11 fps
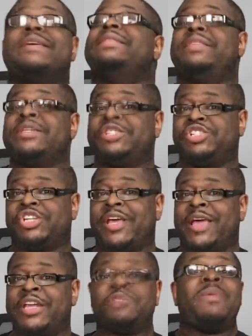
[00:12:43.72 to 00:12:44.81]
did this
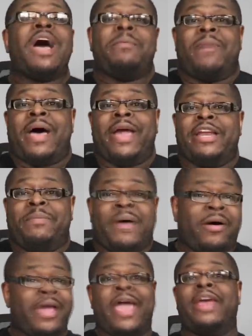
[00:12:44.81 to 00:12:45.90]
change my mind
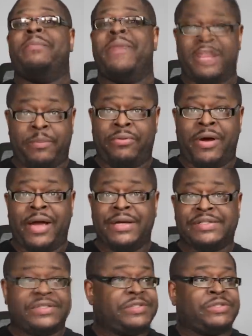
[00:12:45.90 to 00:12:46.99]
about animated
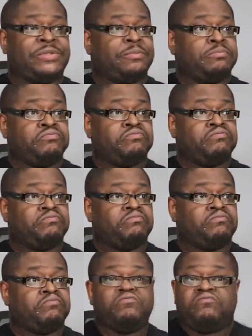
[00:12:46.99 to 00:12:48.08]
Bryce?
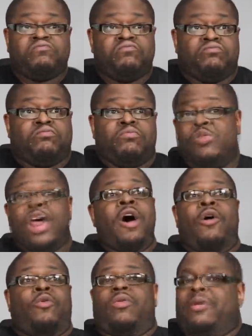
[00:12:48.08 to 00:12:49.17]

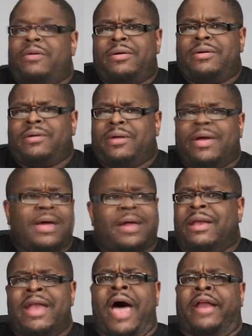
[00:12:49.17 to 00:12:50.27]
No,
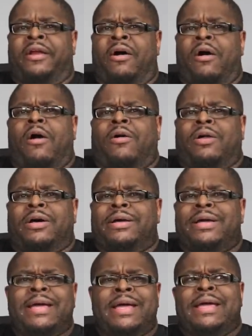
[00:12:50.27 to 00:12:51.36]
not at all.
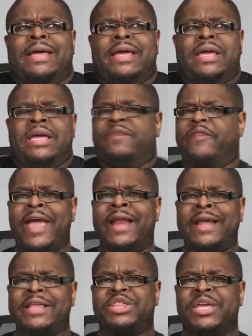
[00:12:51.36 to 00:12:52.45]
If
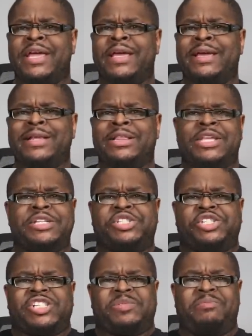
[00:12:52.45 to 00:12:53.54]
anything, this
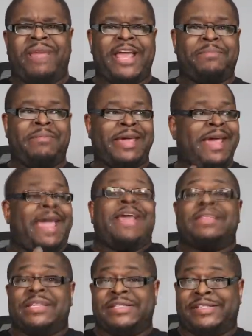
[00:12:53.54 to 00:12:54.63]
just made me
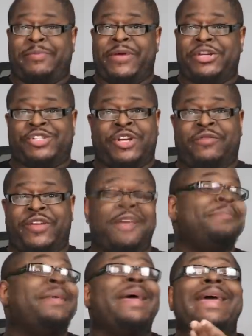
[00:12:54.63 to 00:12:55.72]
hate this depiction of
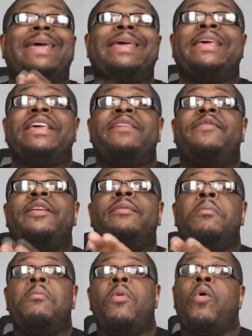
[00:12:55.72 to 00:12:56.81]
him
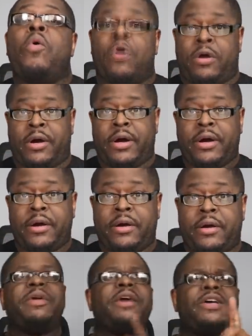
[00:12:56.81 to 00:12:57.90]
even more.
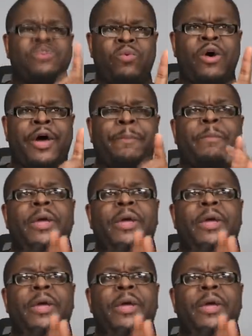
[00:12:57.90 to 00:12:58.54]
Because one,